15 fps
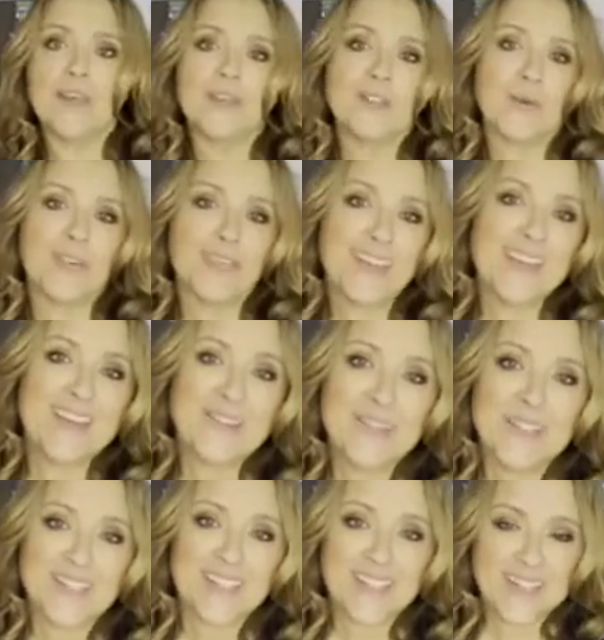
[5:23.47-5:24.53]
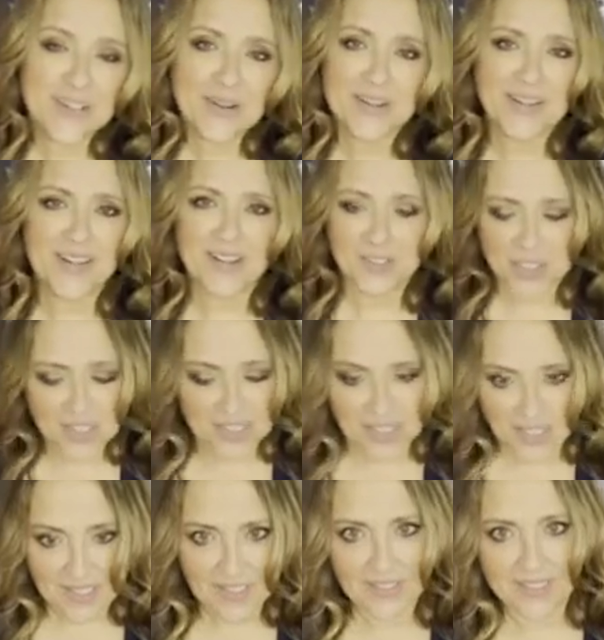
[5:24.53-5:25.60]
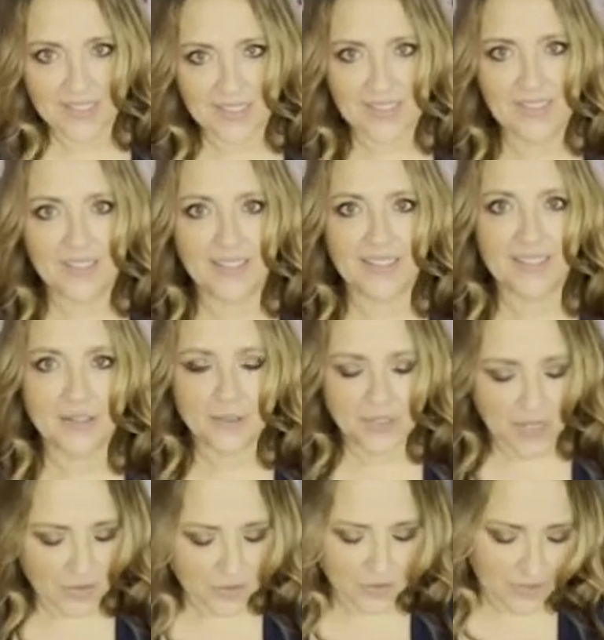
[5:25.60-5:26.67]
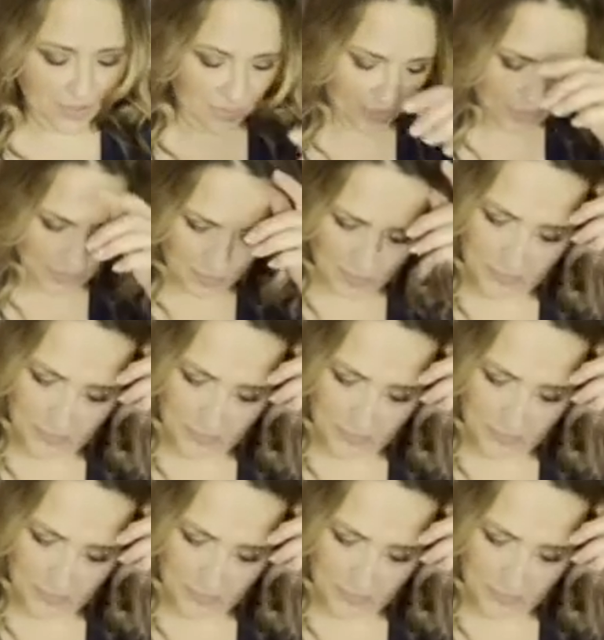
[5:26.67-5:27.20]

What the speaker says: So I think I'll sit here and I'll just eat a little and I'll talk to you.